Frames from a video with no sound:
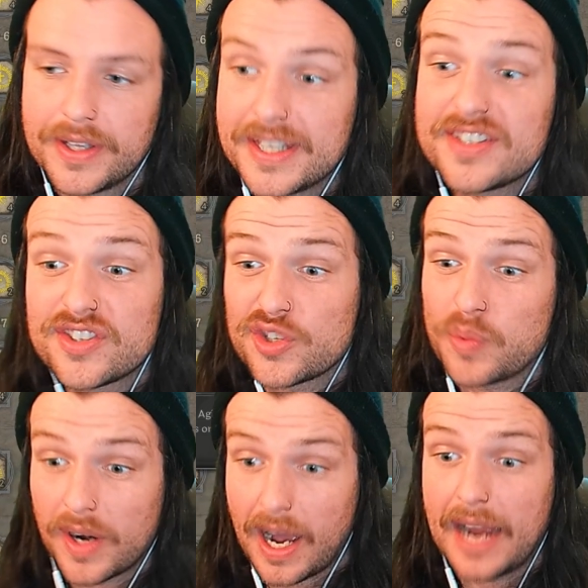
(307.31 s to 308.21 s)
This is just
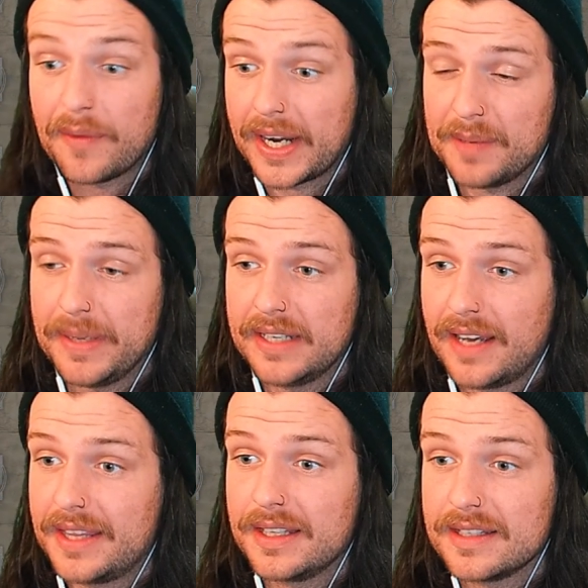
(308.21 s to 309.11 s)
what I recommend.
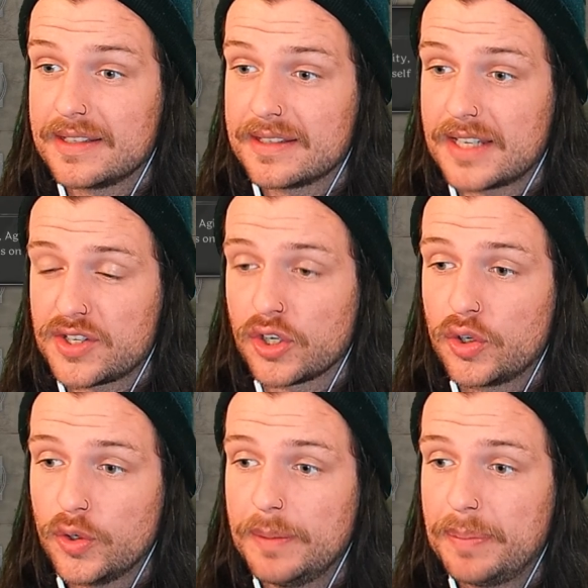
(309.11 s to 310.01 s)
I think this is such a
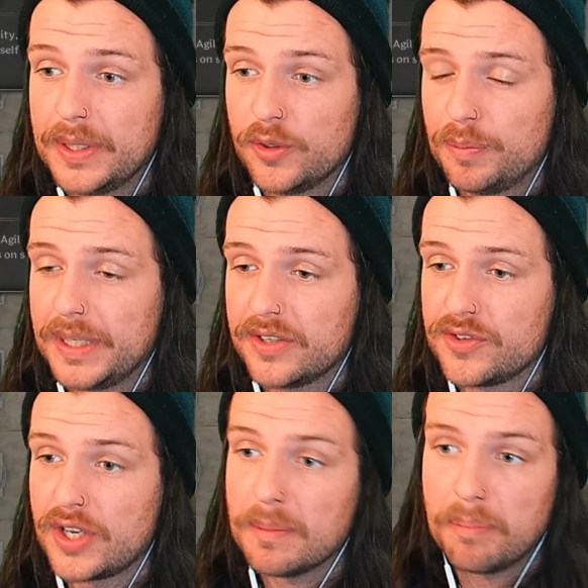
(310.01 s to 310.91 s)
good build because
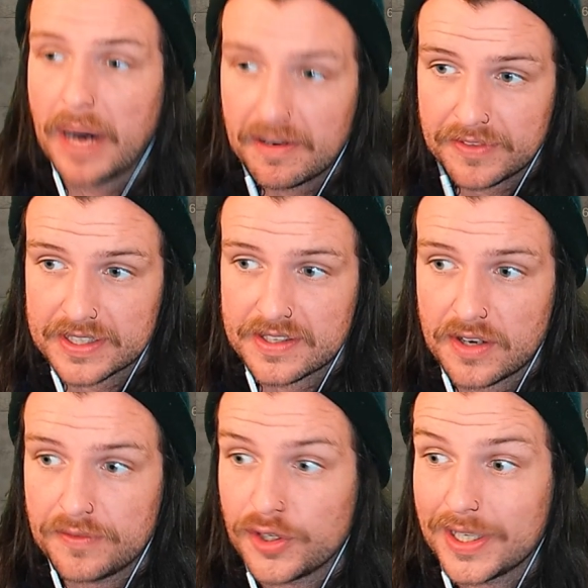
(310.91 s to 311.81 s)
you can buff
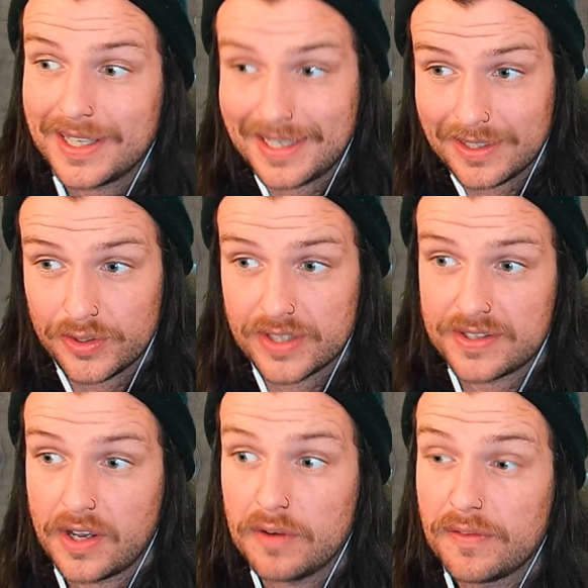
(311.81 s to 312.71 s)
yourself, you can heal
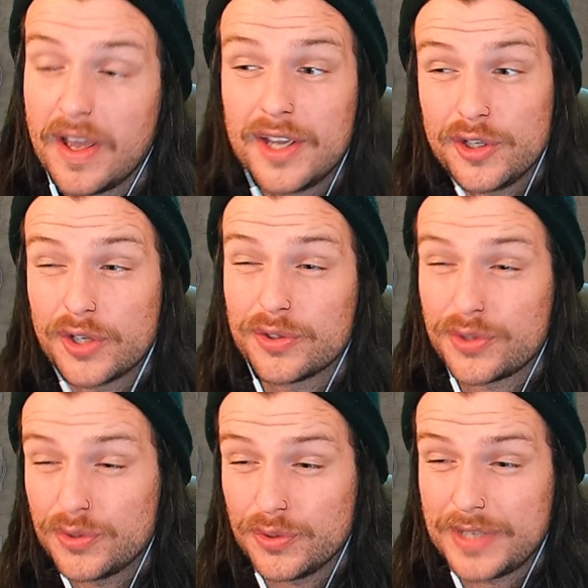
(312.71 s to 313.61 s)
yourself, you can
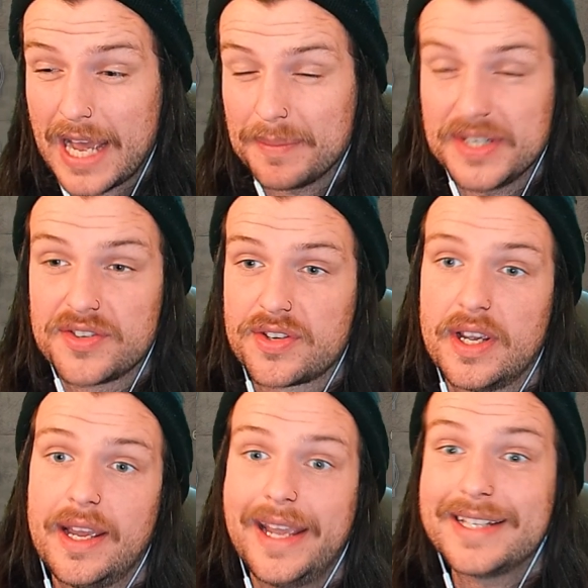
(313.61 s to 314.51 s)
also do damage.
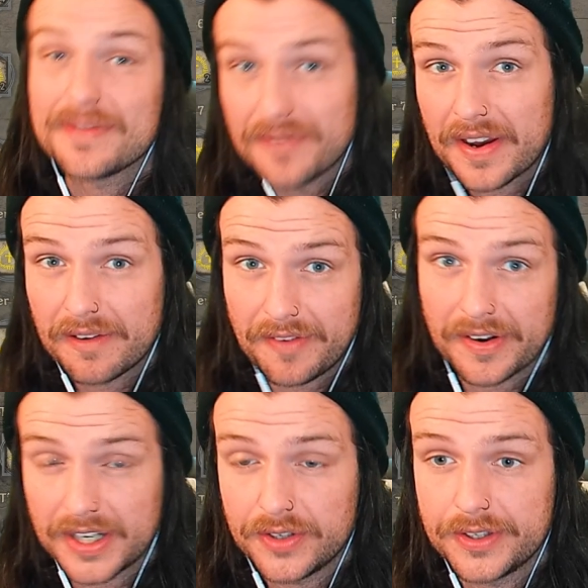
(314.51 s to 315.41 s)
It's very,
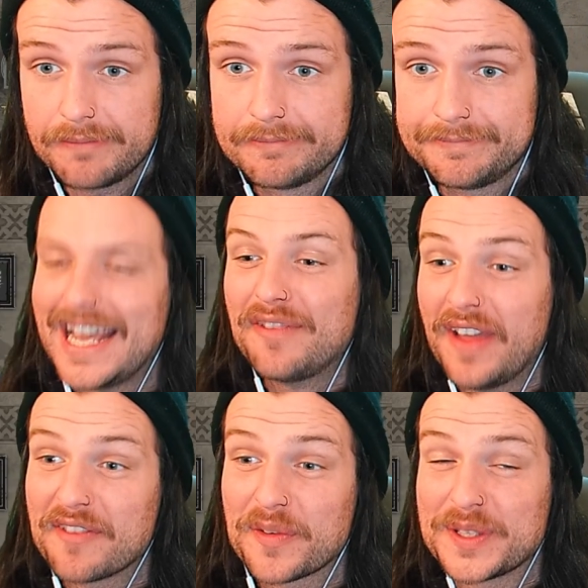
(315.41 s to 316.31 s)
very good. Now for
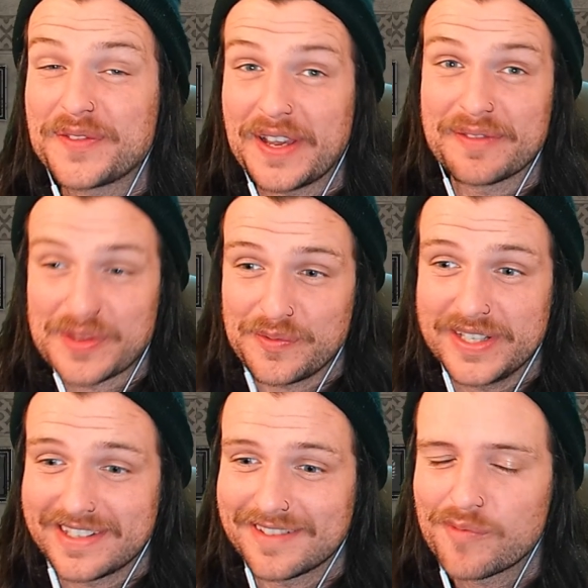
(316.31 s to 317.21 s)
everyone's favorite, the
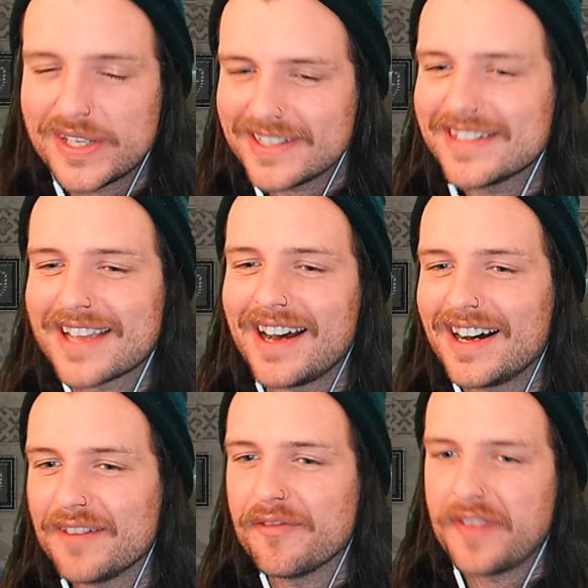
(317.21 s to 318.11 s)
wizard. Wizards
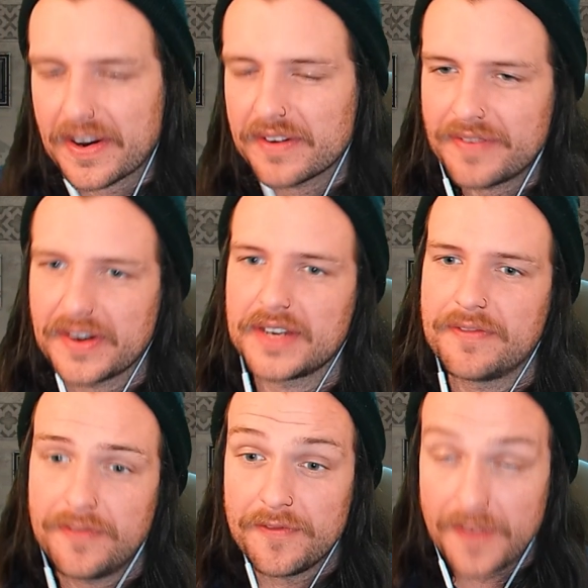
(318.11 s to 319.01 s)
are very, very,
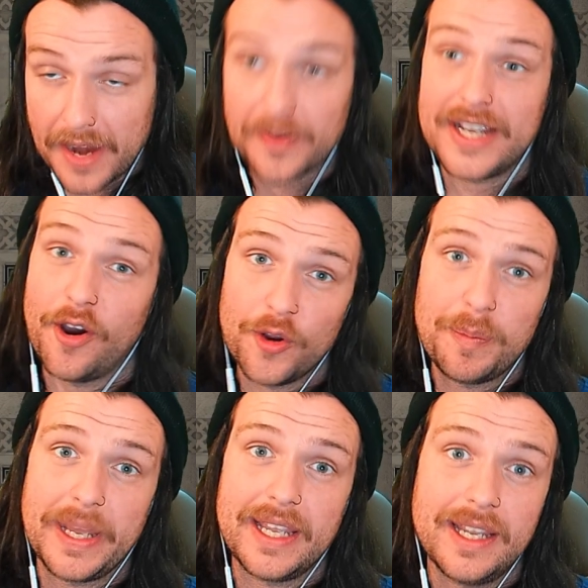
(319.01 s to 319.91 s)
very
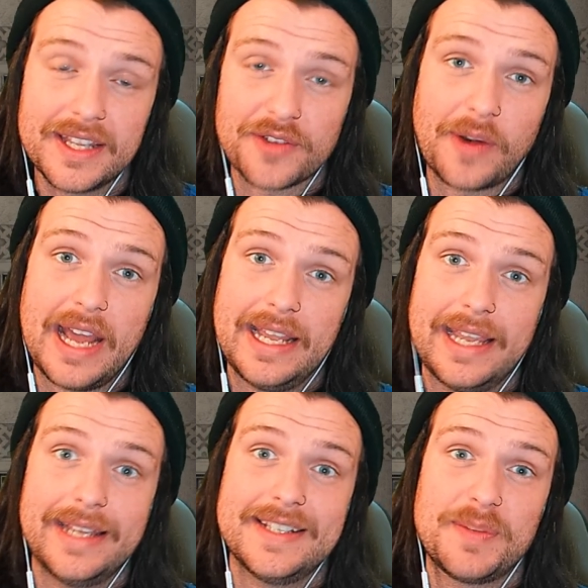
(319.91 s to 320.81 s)
OP in the right
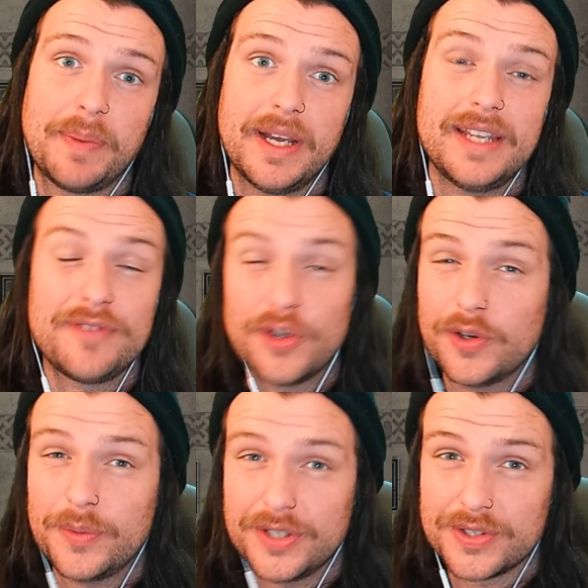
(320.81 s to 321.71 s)
hands, but if you don't
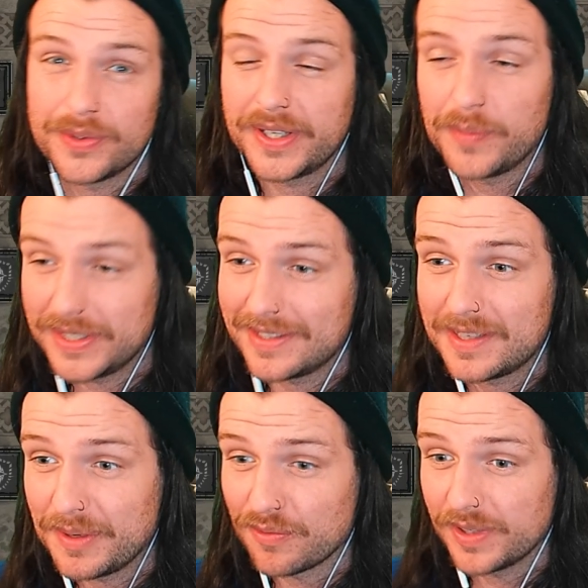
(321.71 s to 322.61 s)
know what you're doing, wizards
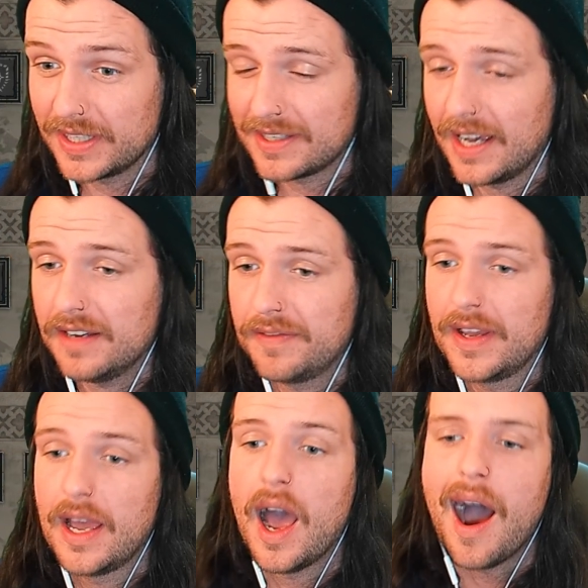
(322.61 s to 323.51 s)
can be really tough.
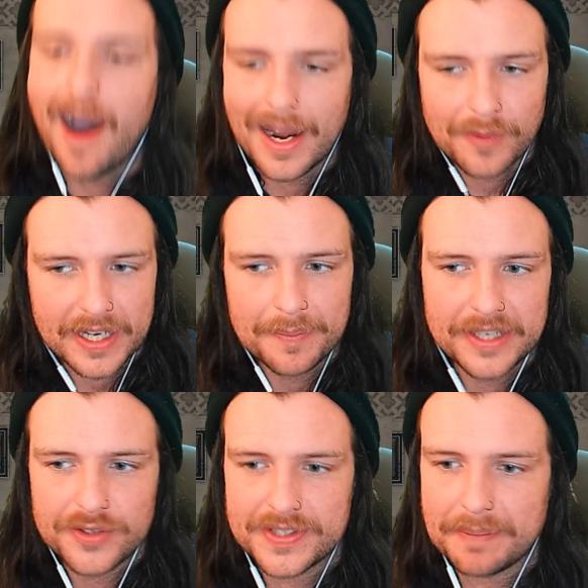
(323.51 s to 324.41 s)
I
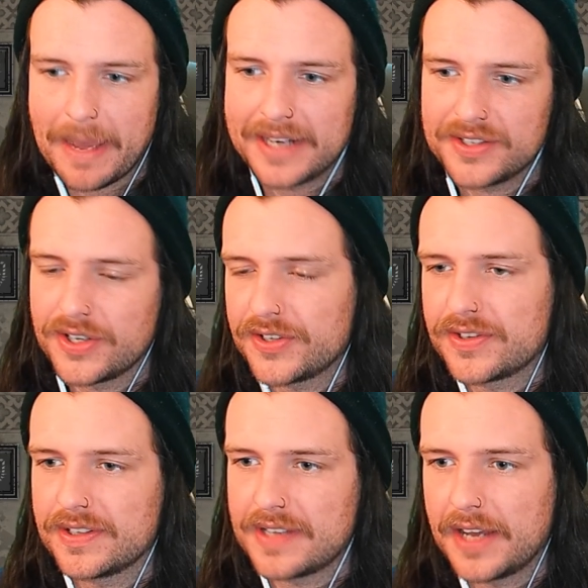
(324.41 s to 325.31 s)
recommend using Mana Surge
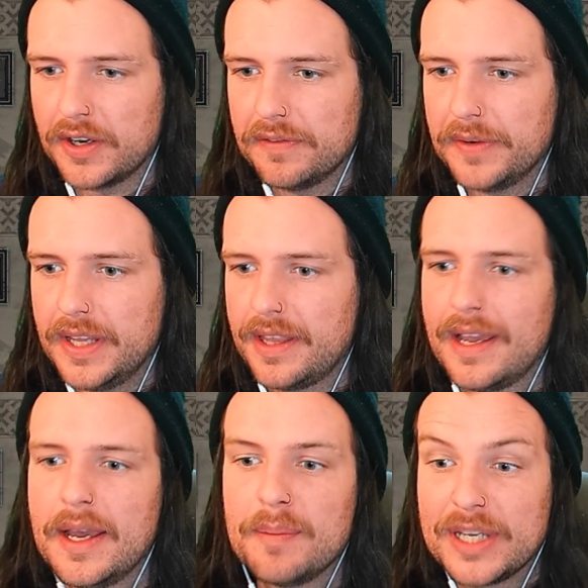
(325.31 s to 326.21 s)
to start off with
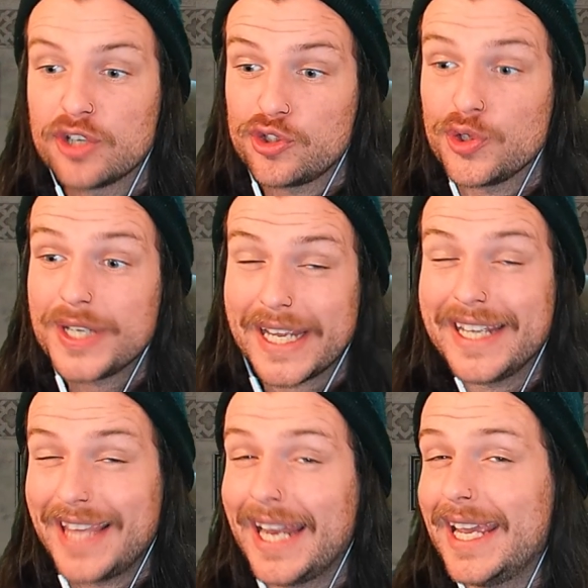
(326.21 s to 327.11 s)
because you
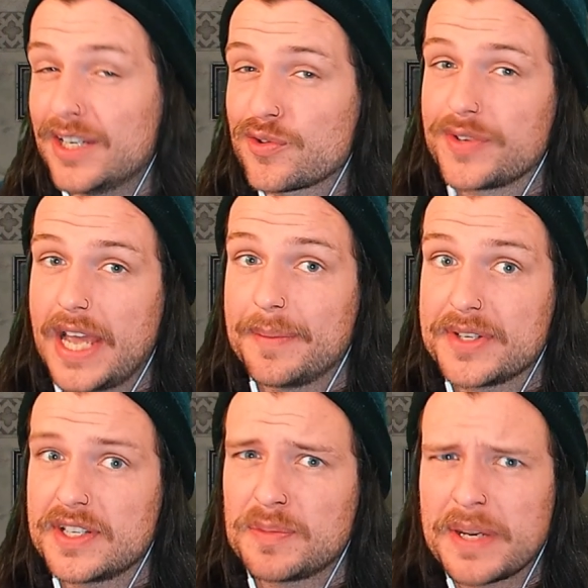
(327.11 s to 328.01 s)
need that extra damage,
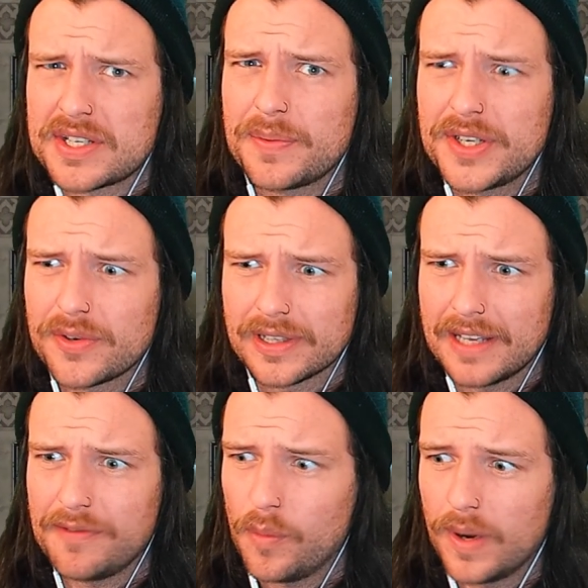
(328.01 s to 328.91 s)
especially when you're a
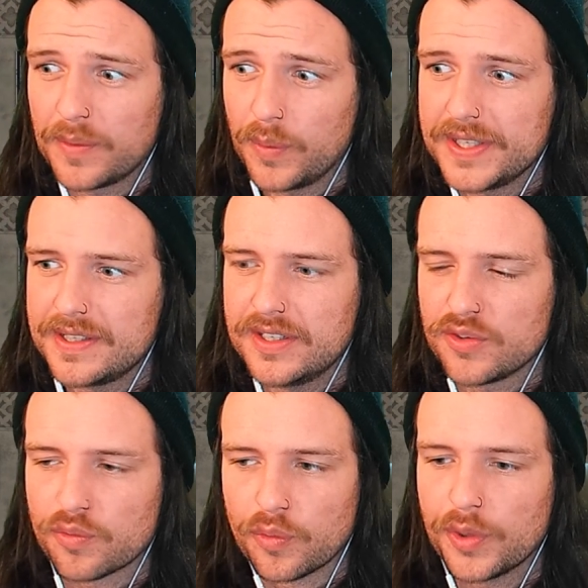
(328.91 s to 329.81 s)
level 1 wizard.
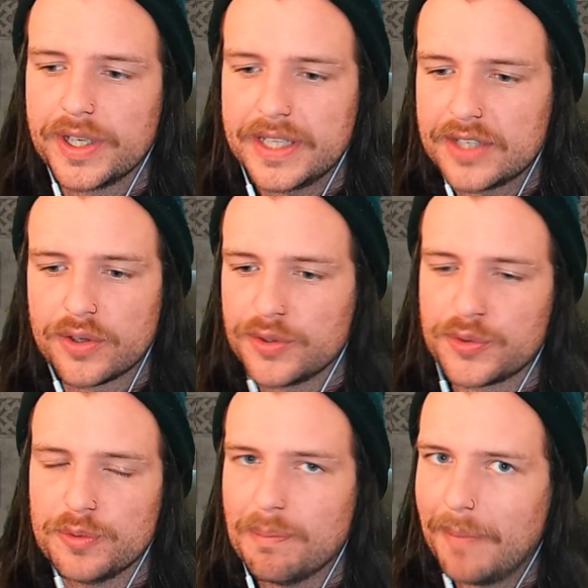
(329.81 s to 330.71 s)
You really don't
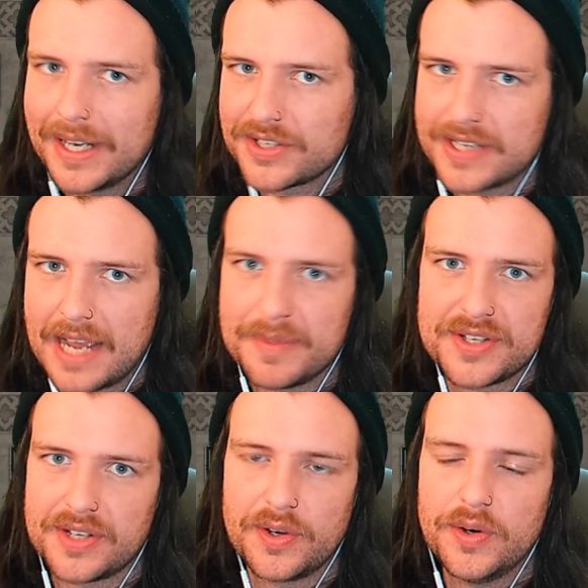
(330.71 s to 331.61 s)
do much
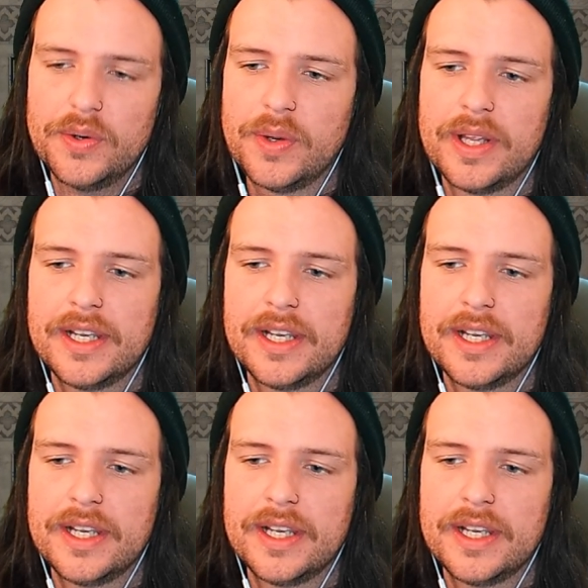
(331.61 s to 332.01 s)
damage at all.